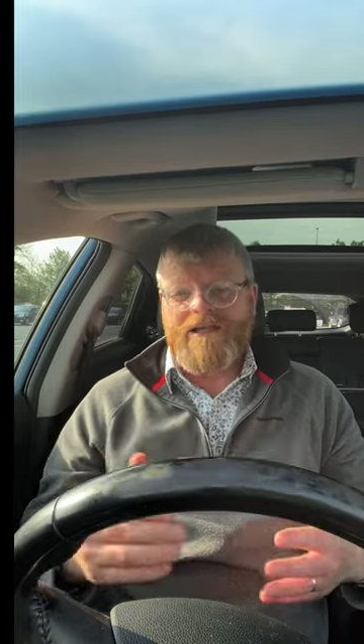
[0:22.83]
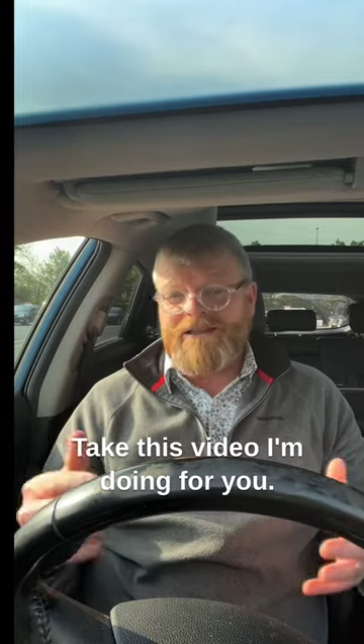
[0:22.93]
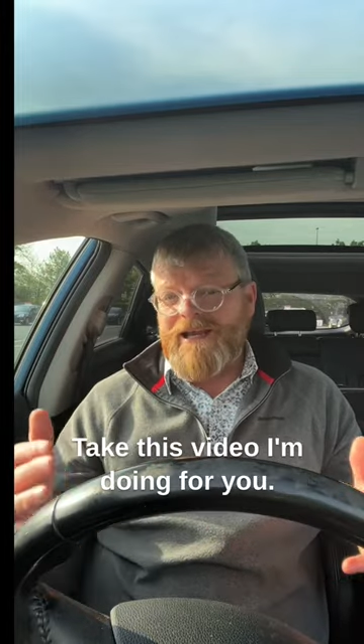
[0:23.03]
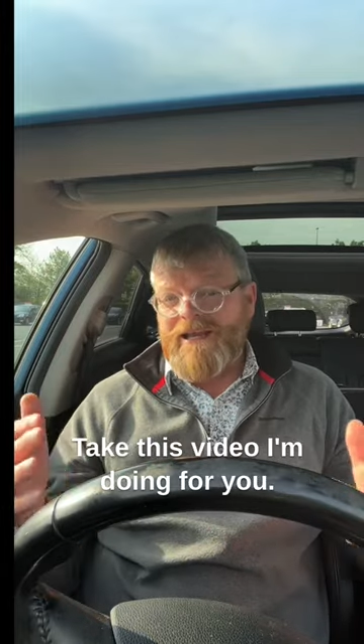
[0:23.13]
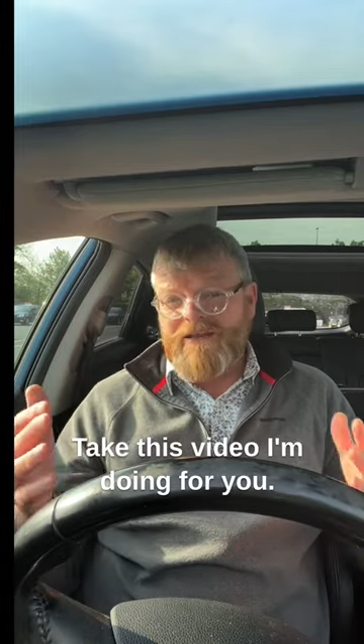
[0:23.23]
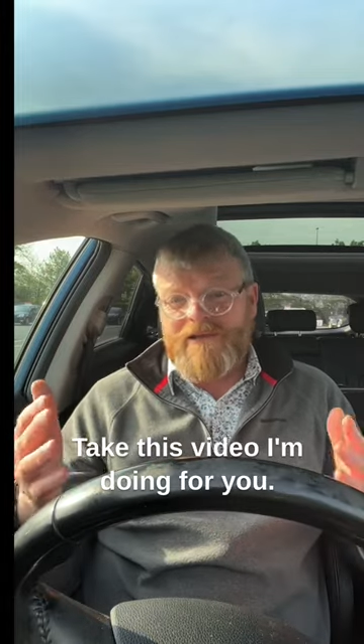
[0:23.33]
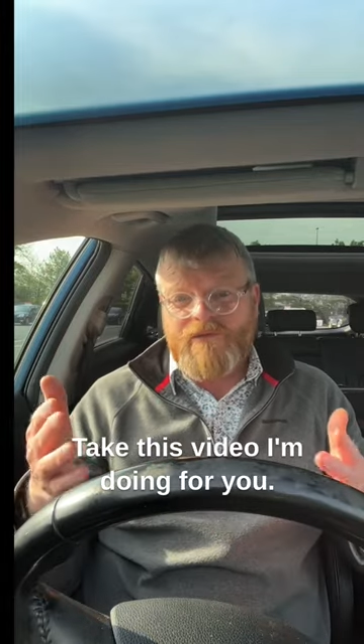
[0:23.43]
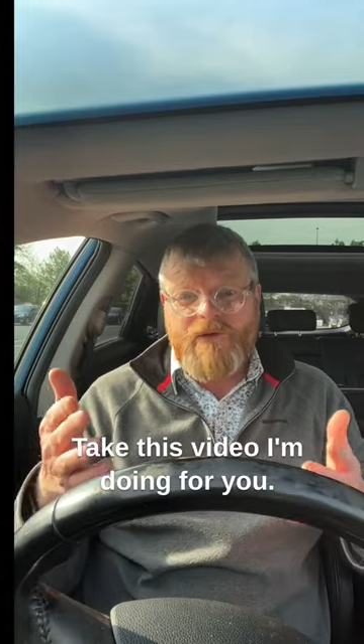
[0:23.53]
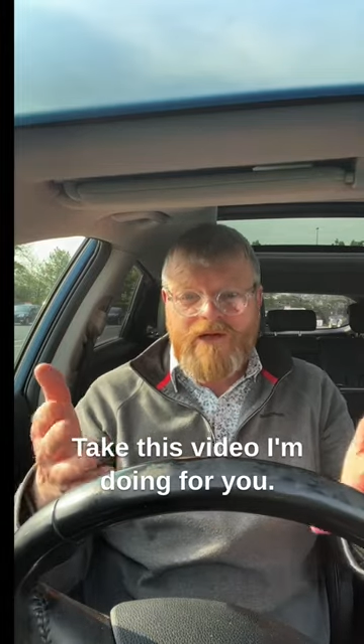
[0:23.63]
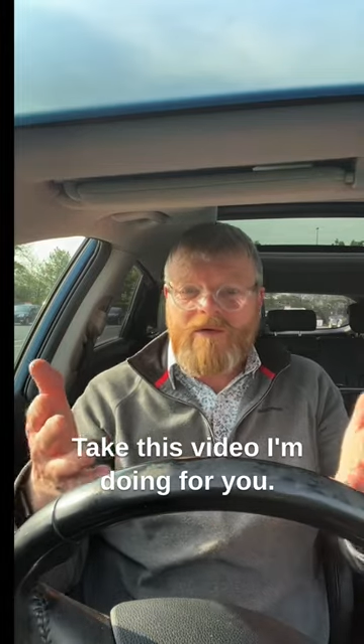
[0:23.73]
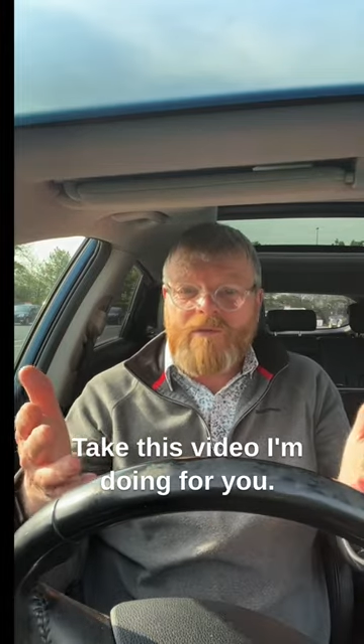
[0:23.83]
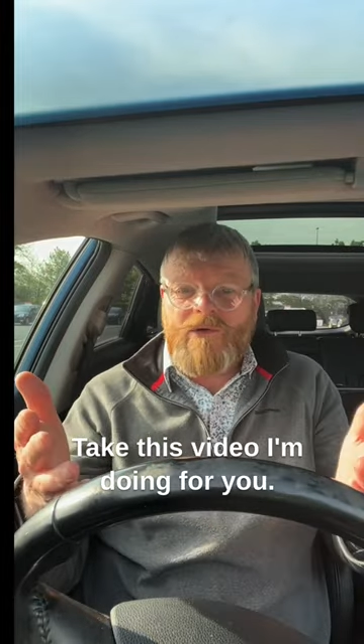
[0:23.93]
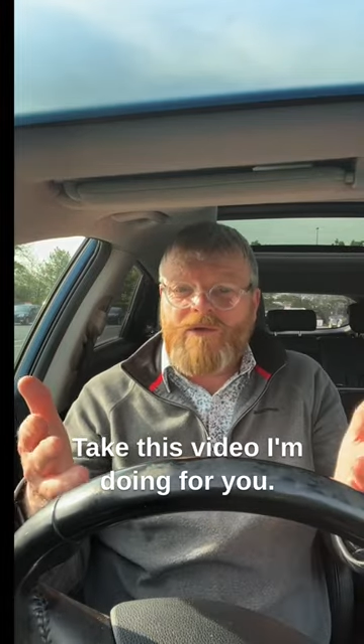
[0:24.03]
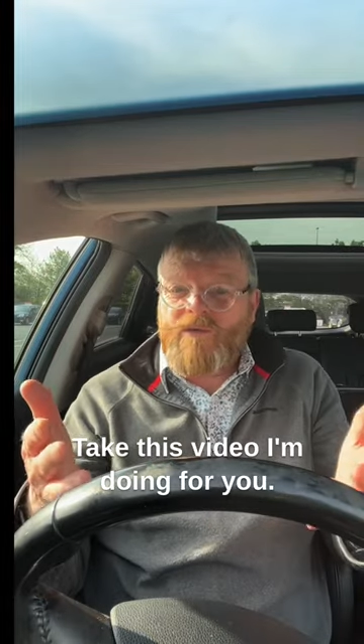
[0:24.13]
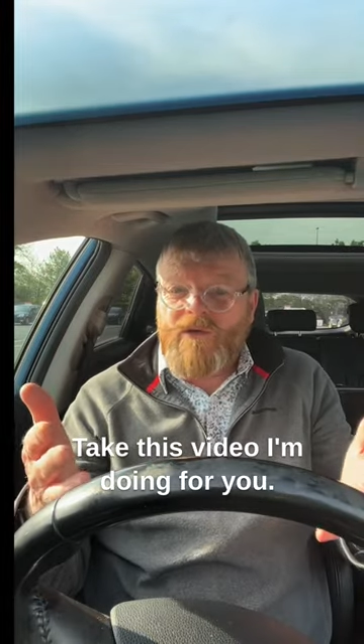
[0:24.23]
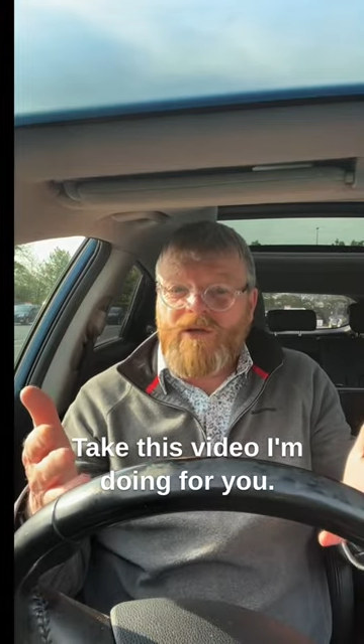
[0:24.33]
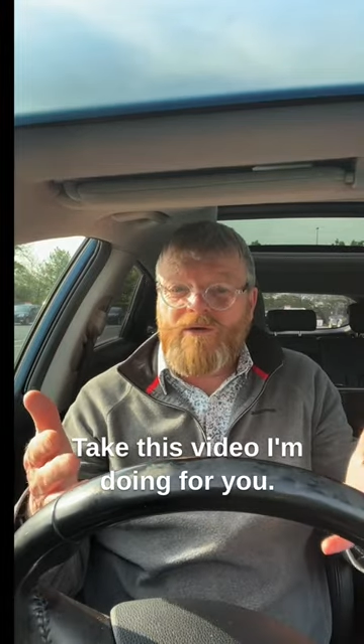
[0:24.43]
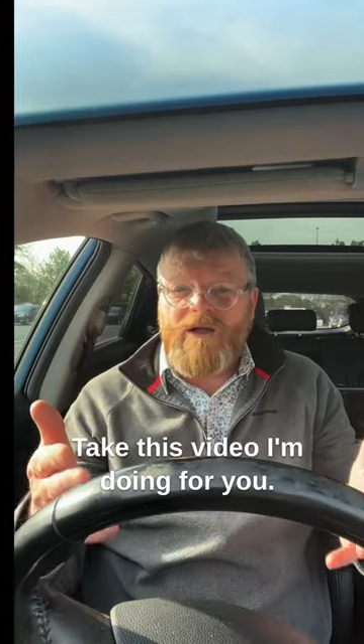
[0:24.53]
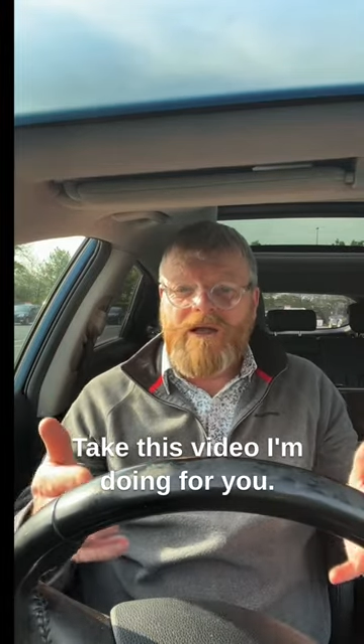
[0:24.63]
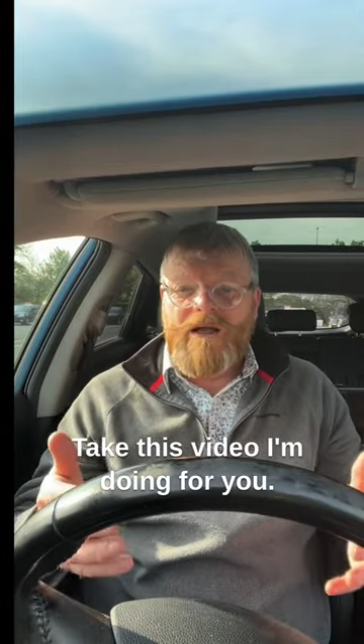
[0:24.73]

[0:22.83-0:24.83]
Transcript: Take this video I'm doing for you.